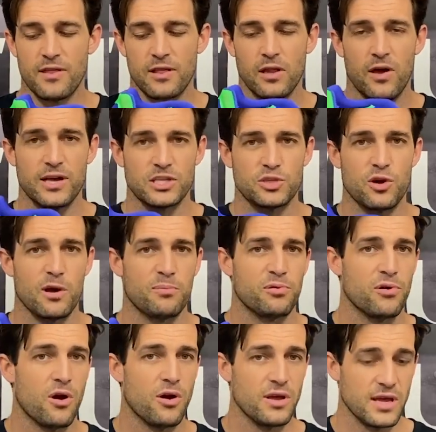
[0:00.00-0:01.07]
the Light Strike
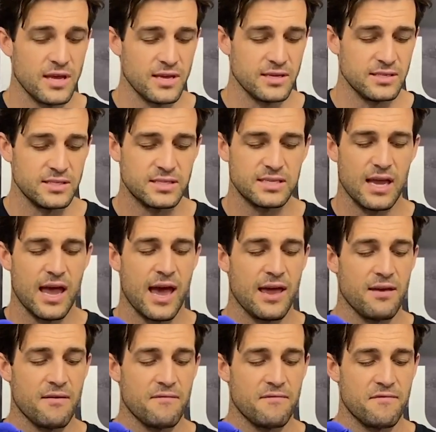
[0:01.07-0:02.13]
Pro is
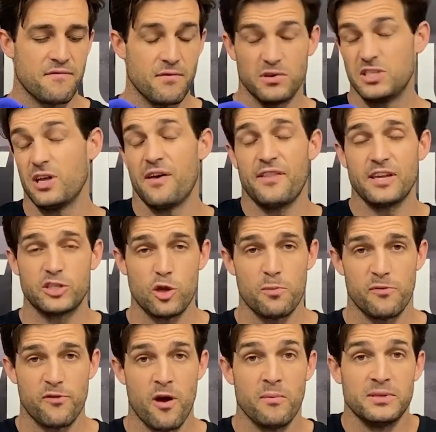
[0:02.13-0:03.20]
it's like their
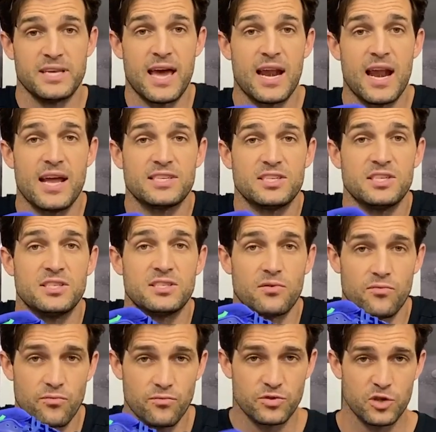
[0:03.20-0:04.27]
super foam. It's Adidas's
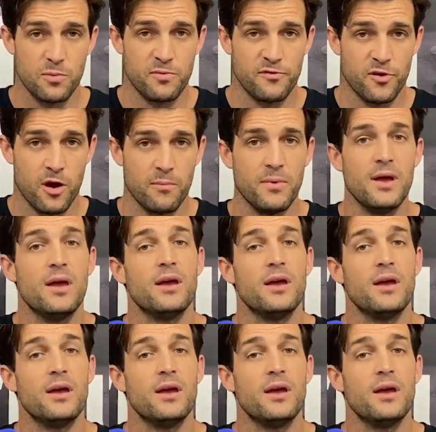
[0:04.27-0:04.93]
super foam.